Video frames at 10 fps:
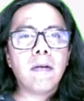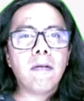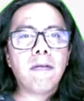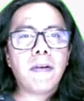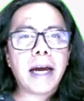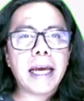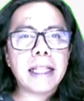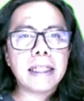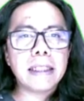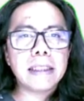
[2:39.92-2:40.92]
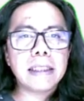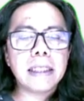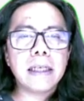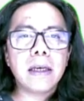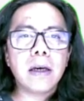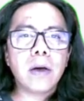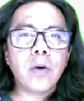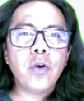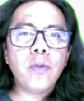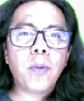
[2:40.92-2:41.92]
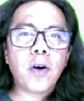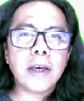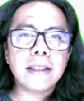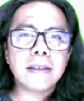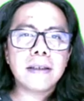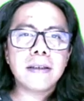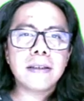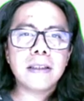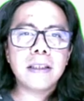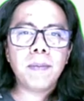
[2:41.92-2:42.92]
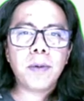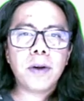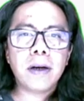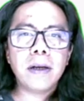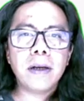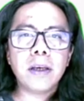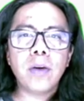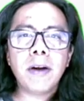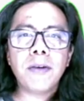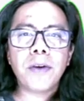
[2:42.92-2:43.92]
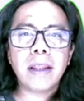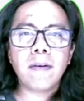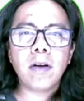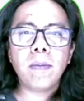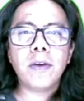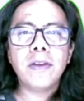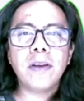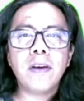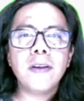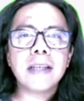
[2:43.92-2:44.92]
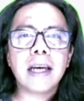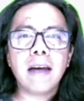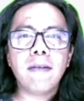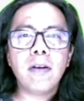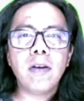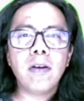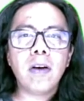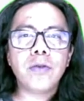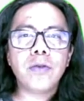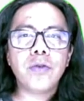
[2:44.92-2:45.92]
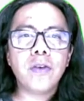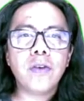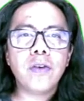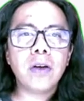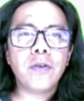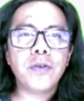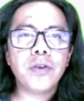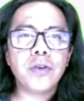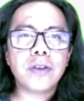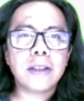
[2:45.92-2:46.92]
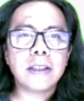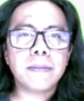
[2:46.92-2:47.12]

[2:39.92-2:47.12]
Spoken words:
File. Good points. Simpler, human readable, but not scalable to thousands of users.